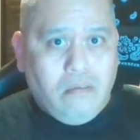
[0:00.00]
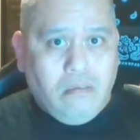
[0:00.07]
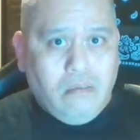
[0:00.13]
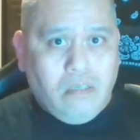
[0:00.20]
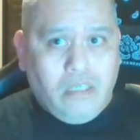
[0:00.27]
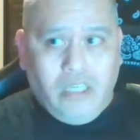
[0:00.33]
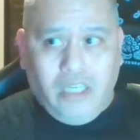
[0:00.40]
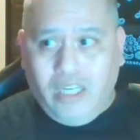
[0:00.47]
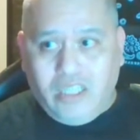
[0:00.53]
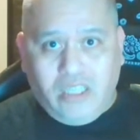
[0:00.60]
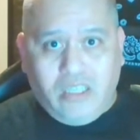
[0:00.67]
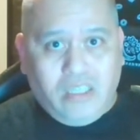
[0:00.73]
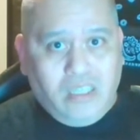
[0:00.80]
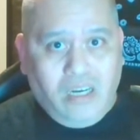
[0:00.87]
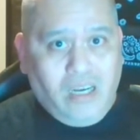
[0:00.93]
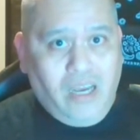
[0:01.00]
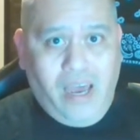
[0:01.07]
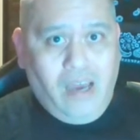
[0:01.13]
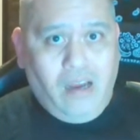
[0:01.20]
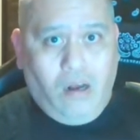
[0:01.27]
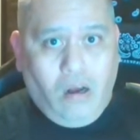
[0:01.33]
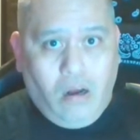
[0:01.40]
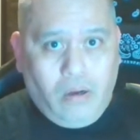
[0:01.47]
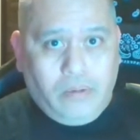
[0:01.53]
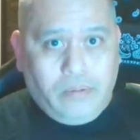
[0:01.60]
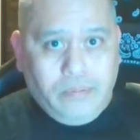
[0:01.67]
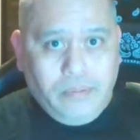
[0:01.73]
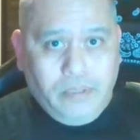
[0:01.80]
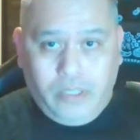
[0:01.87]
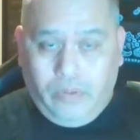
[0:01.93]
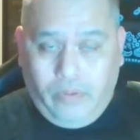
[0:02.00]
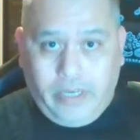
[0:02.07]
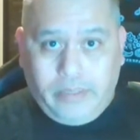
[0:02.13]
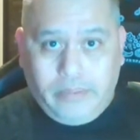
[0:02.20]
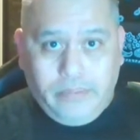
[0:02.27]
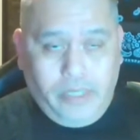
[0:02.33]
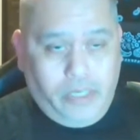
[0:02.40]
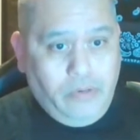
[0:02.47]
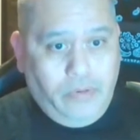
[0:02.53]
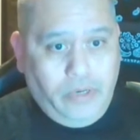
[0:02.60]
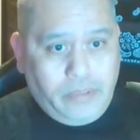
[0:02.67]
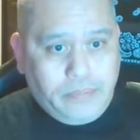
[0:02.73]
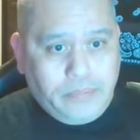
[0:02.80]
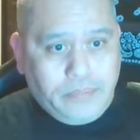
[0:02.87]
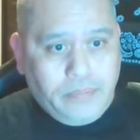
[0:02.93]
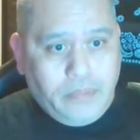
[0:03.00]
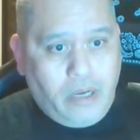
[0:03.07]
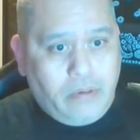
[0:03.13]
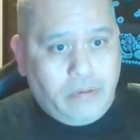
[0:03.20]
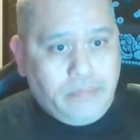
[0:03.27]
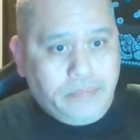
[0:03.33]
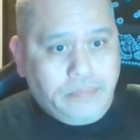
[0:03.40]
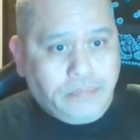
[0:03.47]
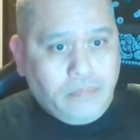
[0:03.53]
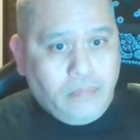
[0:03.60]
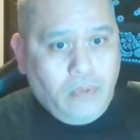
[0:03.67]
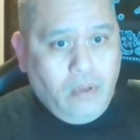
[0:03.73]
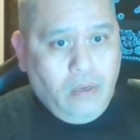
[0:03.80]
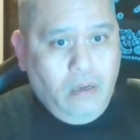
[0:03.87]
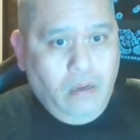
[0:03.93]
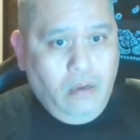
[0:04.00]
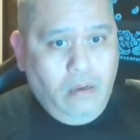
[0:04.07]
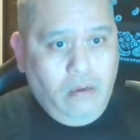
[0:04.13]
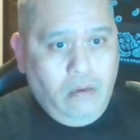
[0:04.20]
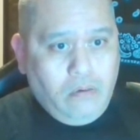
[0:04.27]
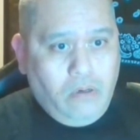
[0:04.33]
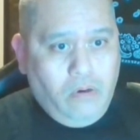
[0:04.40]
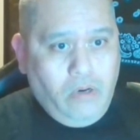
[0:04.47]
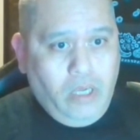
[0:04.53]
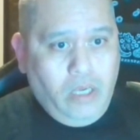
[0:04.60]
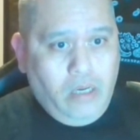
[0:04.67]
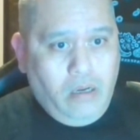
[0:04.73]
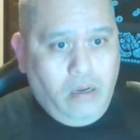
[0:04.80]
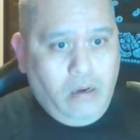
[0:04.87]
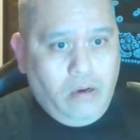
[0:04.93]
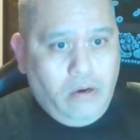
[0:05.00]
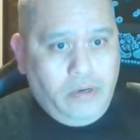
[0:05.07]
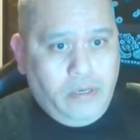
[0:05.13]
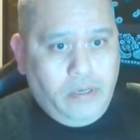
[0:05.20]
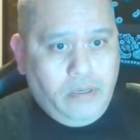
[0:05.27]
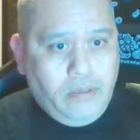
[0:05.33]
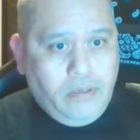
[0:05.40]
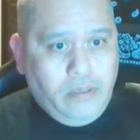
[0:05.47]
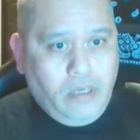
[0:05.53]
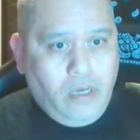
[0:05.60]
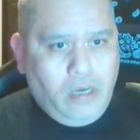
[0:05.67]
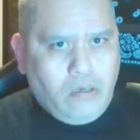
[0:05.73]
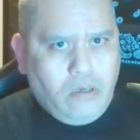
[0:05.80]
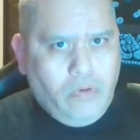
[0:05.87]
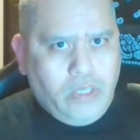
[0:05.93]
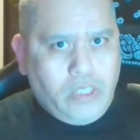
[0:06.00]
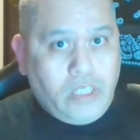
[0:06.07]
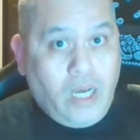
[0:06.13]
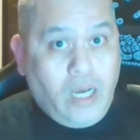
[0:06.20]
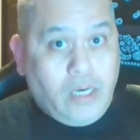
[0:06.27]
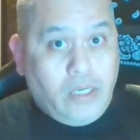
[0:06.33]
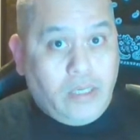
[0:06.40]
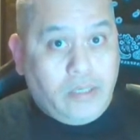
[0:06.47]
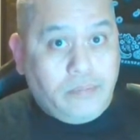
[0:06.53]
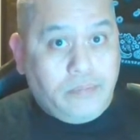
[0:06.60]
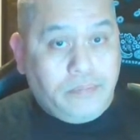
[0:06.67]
Because he doesn't suck at all. He's great. In the ring. Now, Cody and Arn, the ongoing saga.